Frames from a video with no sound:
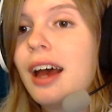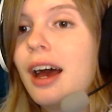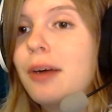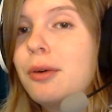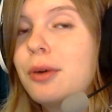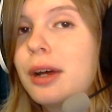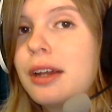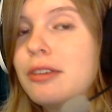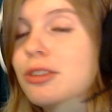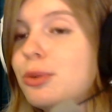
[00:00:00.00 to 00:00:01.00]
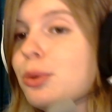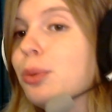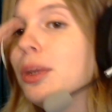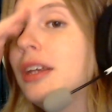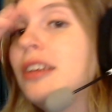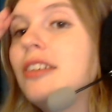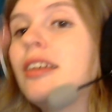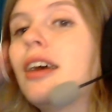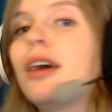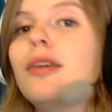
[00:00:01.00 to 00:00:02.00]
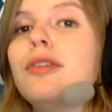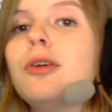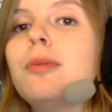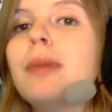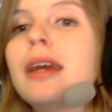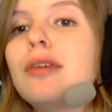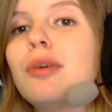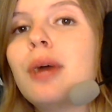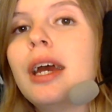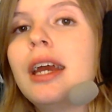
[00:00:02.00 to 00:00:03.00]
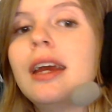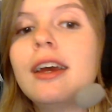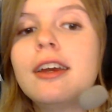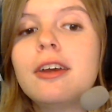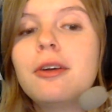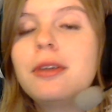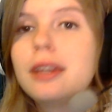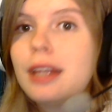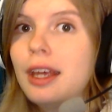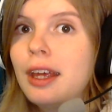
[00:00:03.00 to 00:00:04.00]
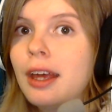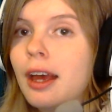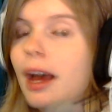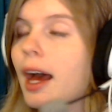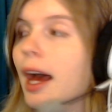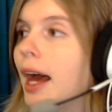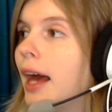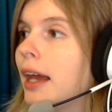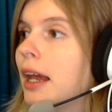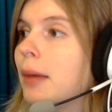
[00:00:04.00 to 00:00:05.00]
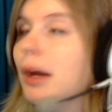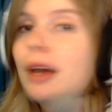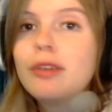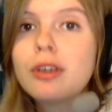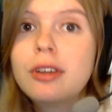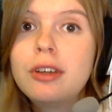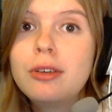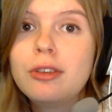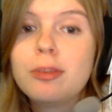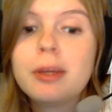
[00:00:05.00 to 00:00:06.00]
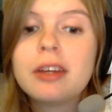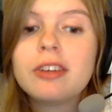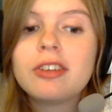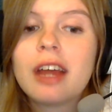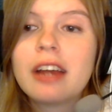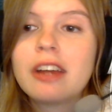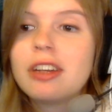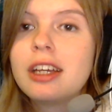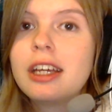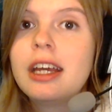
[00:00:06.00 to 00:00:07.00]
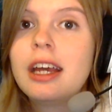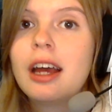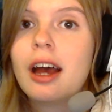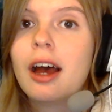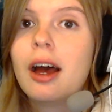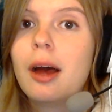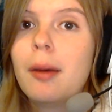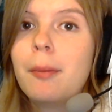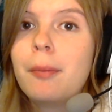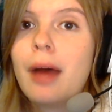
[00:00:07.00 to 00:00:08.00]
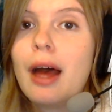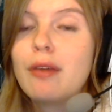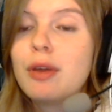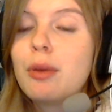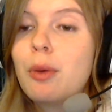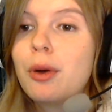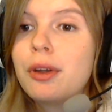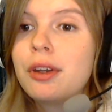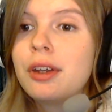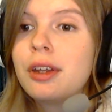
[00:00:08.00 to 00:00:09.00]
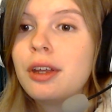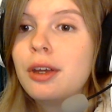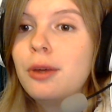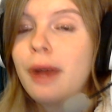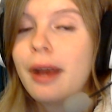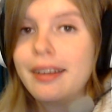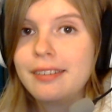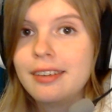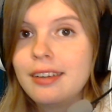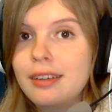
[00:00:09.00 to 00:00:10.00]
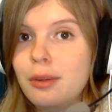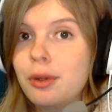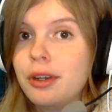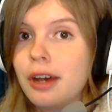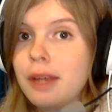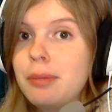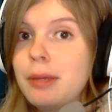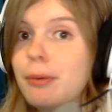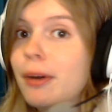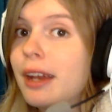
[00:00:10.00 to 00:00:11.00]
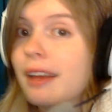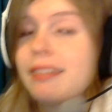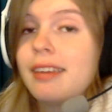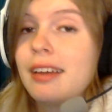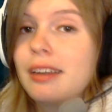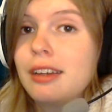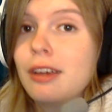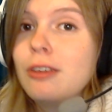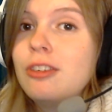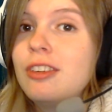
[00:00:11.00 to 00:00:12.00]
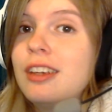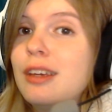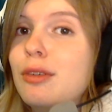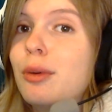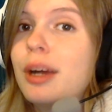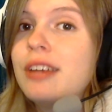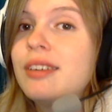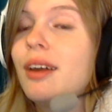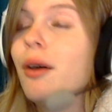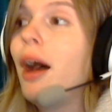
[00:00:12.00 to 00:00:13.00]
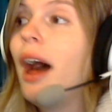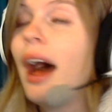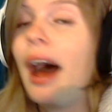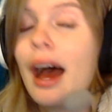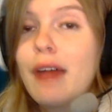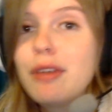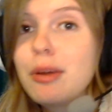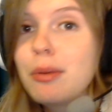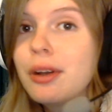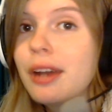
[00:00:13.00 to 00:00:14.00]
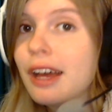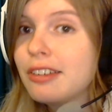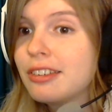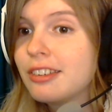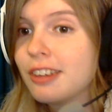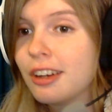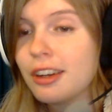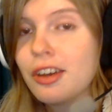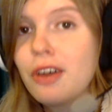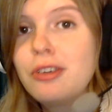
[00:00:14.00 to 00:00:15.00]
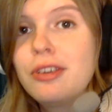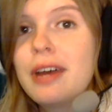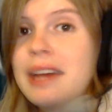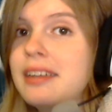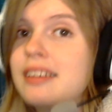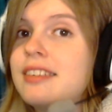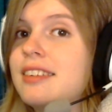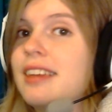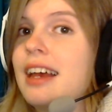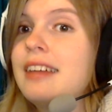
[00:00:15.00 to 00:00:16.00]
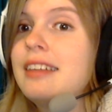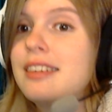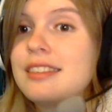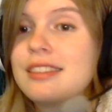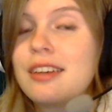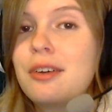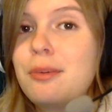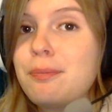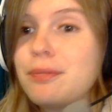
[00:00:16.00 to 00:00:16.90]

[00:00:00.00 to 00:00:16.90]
I will announce all the winners of the Hoopa giveaway code thing and um, I have good news because actually um, everyone who entered, there were 9 people and I had 10 codes to away so everyone has got a code who entered, entered so